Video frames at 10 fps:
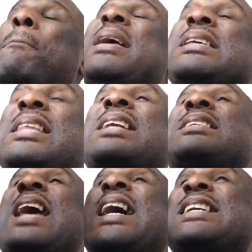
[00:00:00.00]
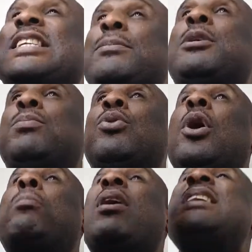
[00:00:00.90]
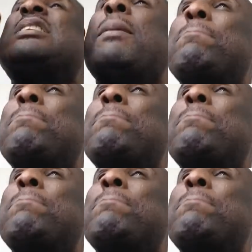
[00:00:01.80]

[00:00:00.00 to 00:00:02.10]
commends that is acceptable, but it's the